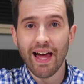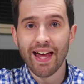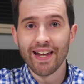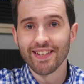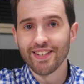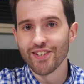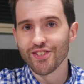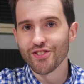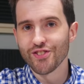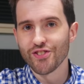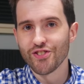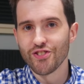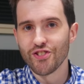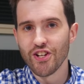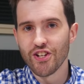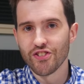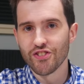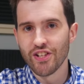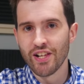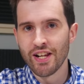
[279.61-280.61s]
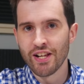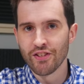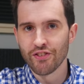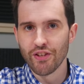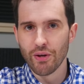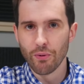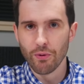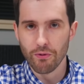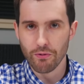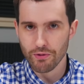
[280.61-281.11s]
and doesn't suggest settings
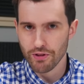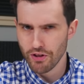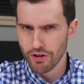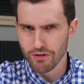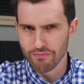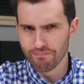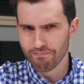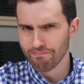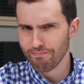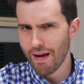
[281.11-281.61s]
that will you know,